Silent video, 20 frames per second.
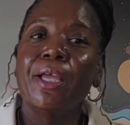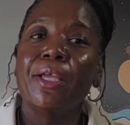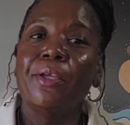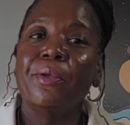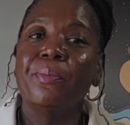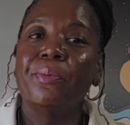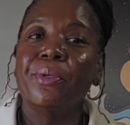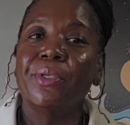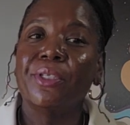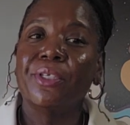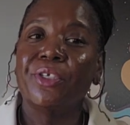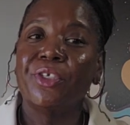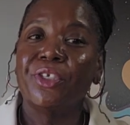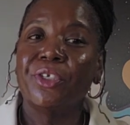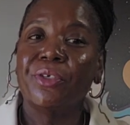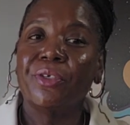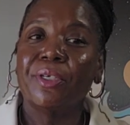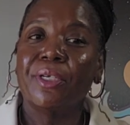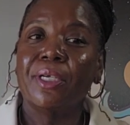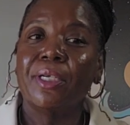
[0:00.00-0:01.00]
You put the
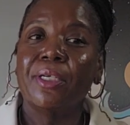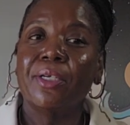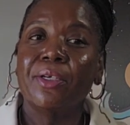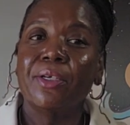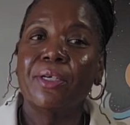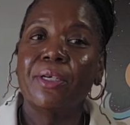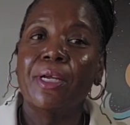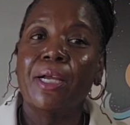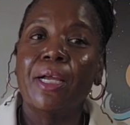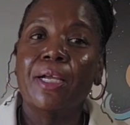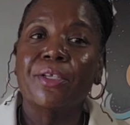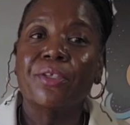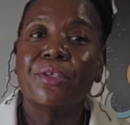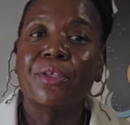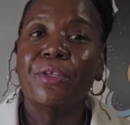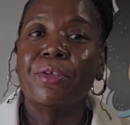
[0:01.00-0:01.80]
shirt under so